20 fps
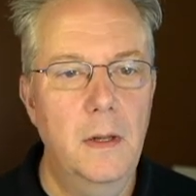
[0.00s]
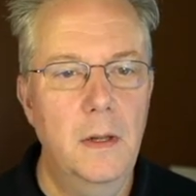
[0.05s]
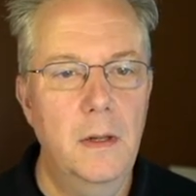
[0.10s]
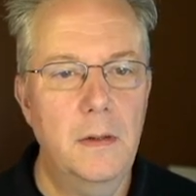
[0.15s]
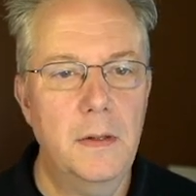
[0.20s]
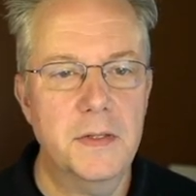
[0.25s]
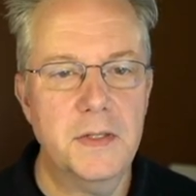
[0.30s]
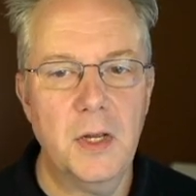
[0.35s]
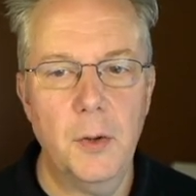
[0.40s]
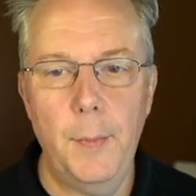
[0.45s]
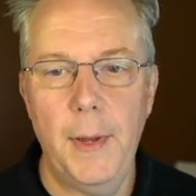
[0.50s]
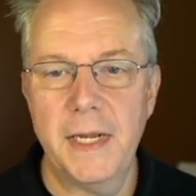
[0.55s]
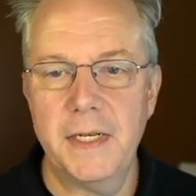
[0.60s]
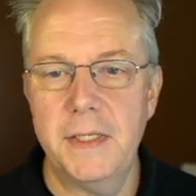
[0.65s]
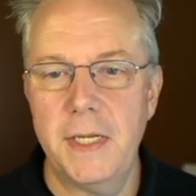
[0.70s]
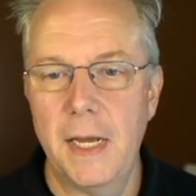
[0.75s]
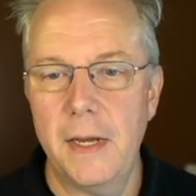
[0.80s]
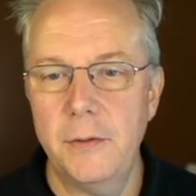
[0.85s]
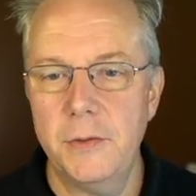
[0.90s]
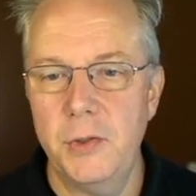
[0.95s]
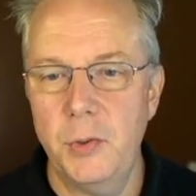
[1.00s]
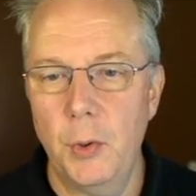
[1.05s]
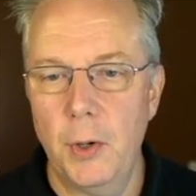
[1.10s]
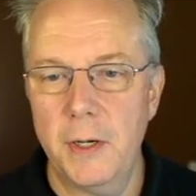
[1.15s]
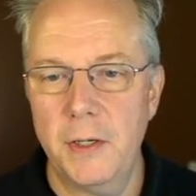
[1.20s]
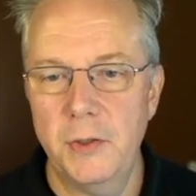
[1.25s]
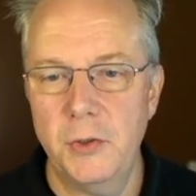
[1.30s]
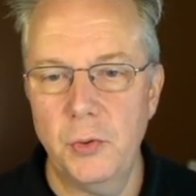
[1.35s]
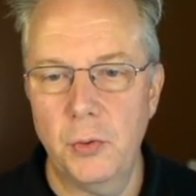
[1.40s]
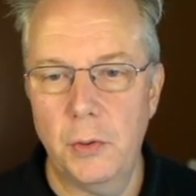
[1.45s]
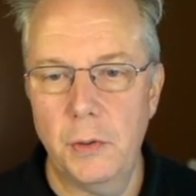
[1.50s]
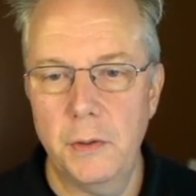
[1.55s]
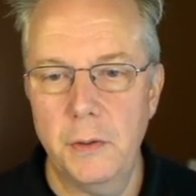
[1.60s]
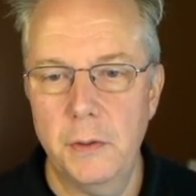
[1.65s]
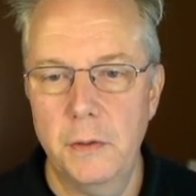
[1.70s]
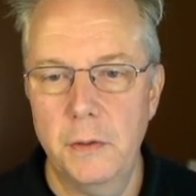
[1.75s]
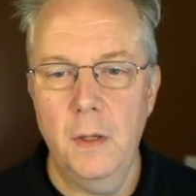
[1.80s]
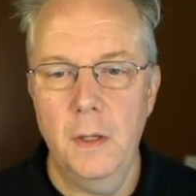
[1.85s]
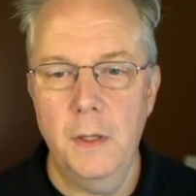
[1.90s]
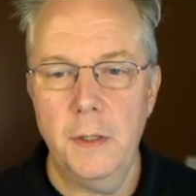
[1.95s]
Let's go back down to our controller,
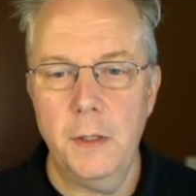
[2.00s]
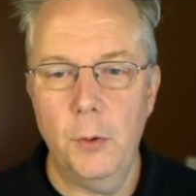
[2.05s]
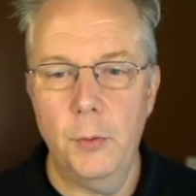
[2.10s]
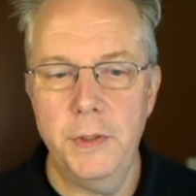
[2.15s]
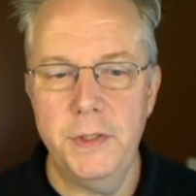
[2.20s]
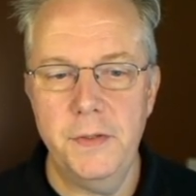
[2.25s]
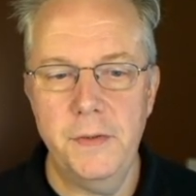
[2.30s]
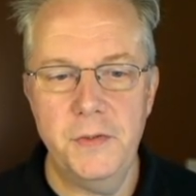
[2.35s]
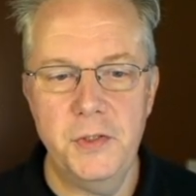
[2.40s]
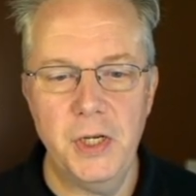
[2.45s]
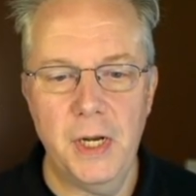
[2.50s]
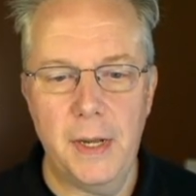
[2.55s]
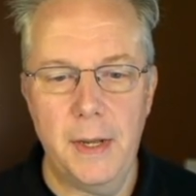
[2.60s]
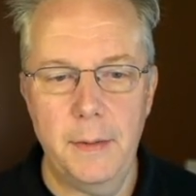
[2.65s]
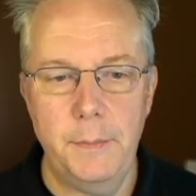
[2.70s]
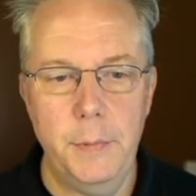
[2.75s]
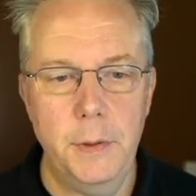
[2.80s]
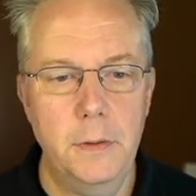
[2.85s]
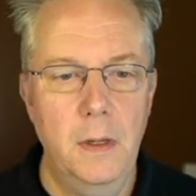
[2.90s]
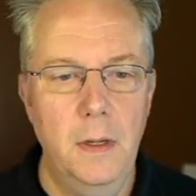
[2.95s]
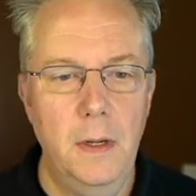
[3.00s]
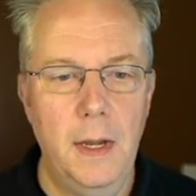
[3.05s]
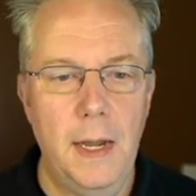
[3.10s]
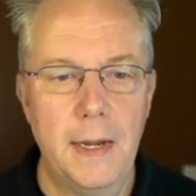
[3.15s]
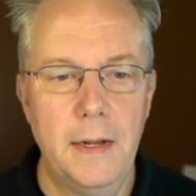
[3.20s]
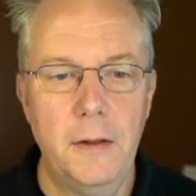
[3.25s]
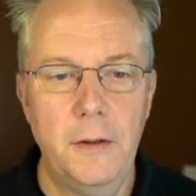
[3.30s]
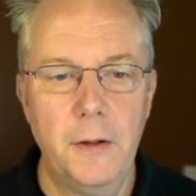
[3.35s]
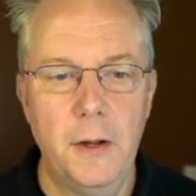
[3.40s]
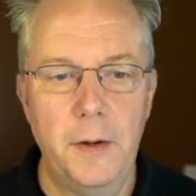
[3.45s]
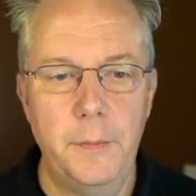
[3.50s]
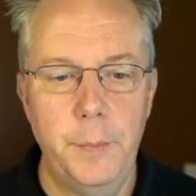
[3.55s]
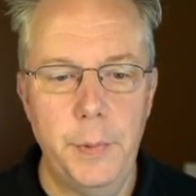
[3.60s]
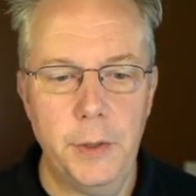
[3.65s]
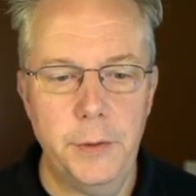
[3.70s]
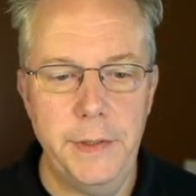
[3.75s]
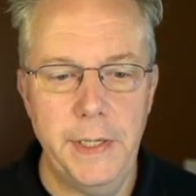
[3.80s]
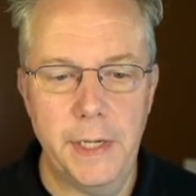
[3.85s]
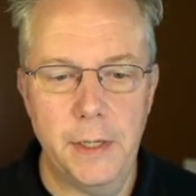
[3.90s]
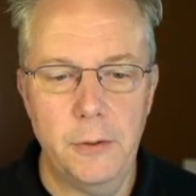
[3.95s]
go into the job and click on build
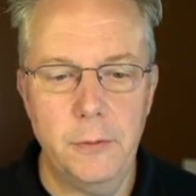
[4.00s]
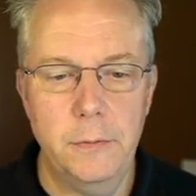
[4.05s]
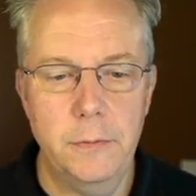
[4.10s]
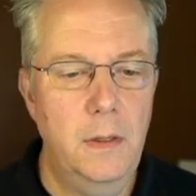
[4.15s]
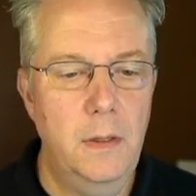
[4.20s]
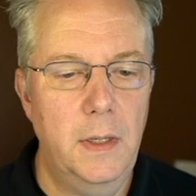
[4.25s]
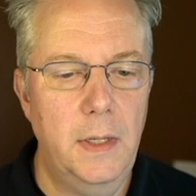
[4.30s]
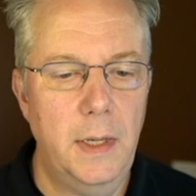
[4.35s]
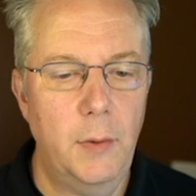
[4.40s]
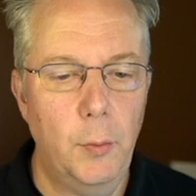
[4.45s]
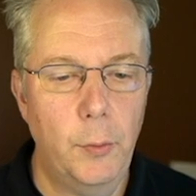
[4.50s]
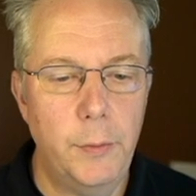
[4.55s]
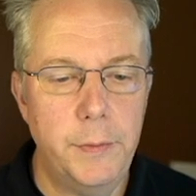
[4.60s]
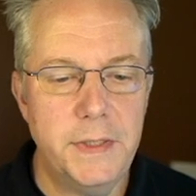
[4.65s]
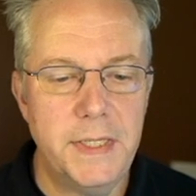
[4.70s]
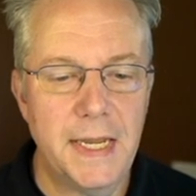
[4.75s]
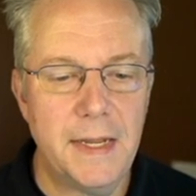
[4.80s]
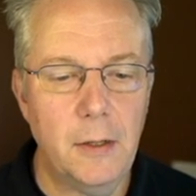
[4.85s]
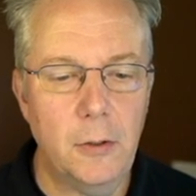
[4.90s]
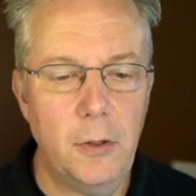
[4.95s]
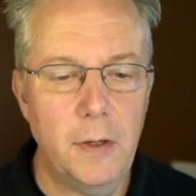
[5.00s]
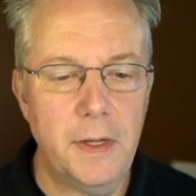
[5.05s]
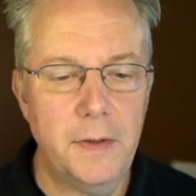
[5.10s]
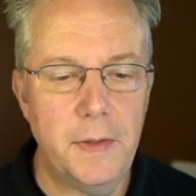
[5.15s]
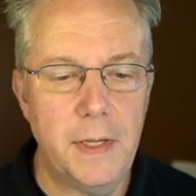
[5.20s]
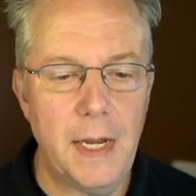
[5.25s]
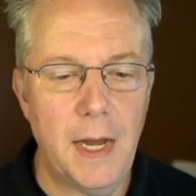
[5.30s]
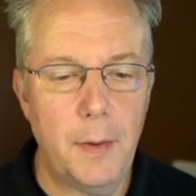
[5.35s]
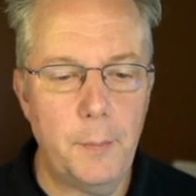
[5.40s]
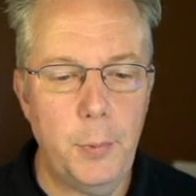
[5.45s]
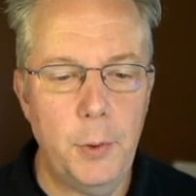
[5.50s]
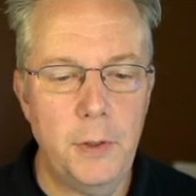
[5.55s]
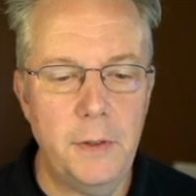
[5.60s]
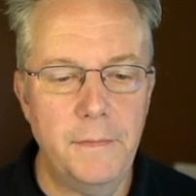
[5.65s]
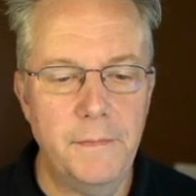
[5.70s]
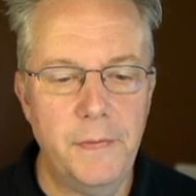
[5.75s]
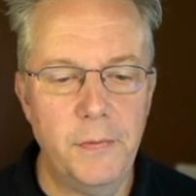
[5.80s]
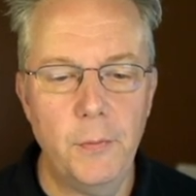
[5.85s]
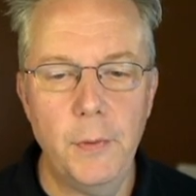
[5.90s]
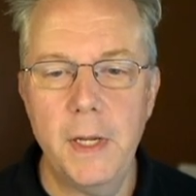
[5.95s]
now. And when we take a look at the output of
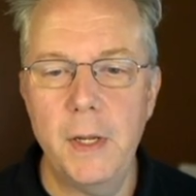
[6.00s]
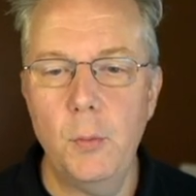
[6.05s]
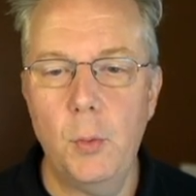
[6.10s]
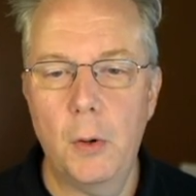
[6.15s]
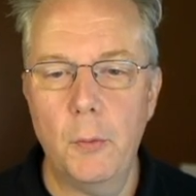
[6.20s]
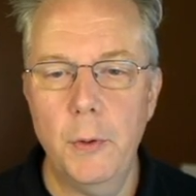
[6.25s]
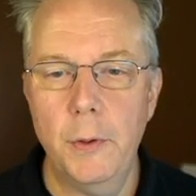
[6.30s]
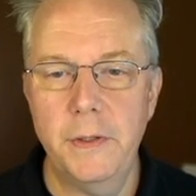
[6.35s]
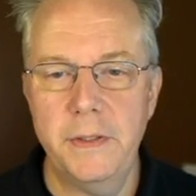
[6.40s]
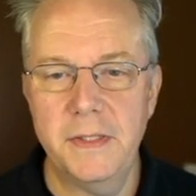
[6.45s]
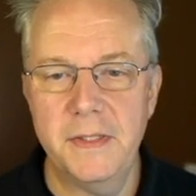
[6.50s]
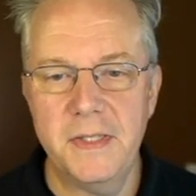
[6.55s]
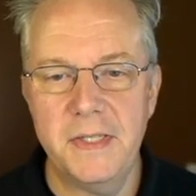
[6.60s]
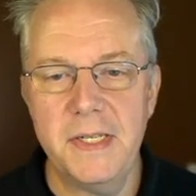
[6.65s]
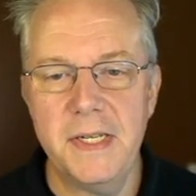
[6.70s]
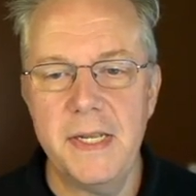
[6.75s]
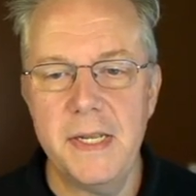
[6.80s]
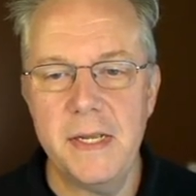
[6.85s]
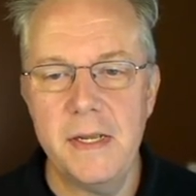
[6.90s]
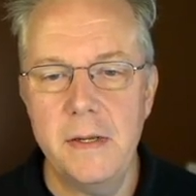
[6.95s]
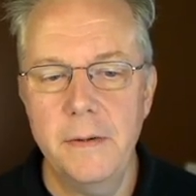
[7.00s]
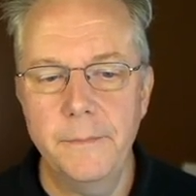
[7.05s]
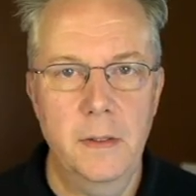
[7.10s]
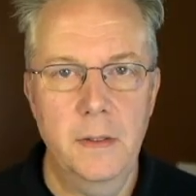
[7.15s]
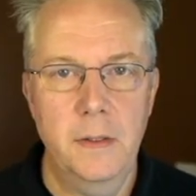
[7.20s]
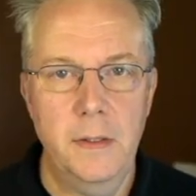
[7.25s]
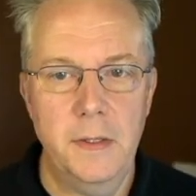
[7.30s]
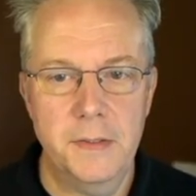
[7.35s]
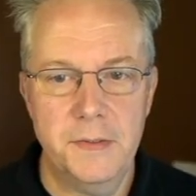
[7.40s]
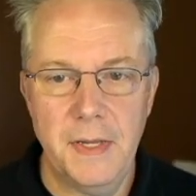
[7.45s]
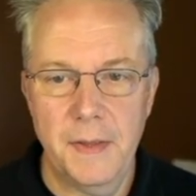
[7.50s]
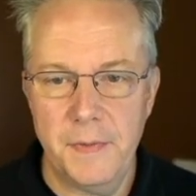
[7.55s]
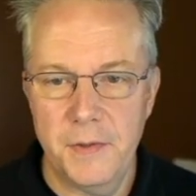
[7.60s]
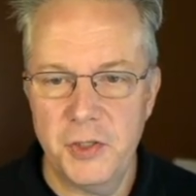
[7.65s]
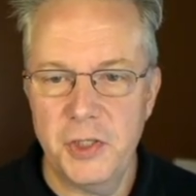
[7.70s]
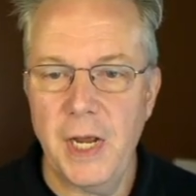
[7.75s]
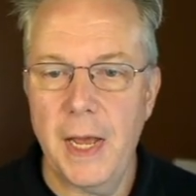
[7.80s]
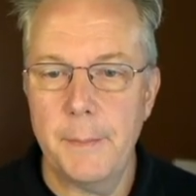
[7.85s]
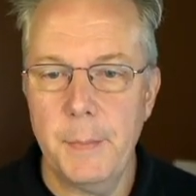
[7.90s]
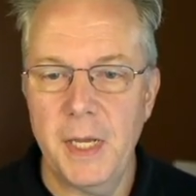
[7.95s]
three, what we're going to see is that the
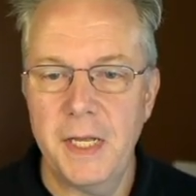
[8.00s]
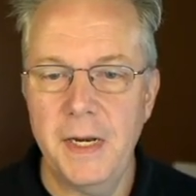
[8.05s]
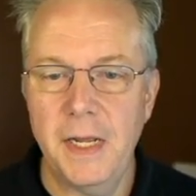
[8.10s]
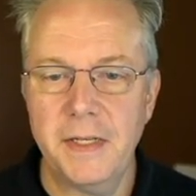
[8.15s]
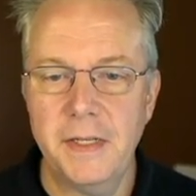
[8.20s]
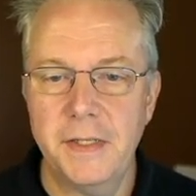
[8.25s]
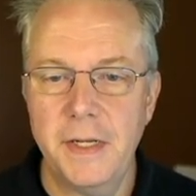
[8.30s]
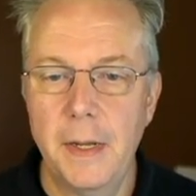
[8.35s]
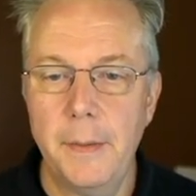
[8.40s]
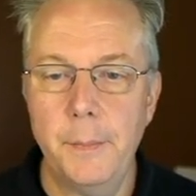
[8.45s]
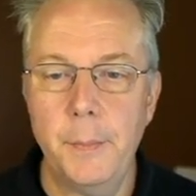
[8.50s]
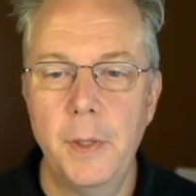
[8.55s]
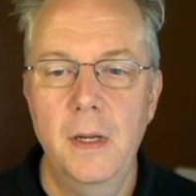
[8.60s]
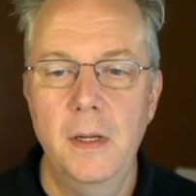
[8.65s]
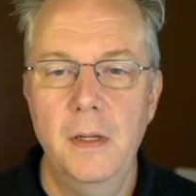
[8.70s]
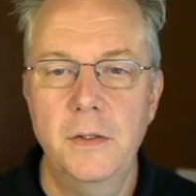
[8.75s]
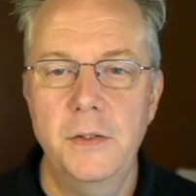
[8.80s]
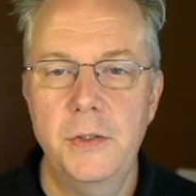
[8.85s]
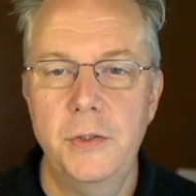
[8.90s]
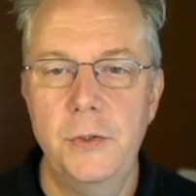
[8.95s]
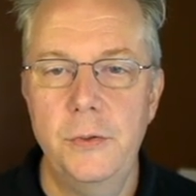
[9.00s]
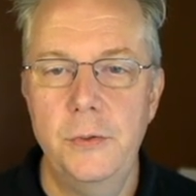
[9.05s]
job connected up to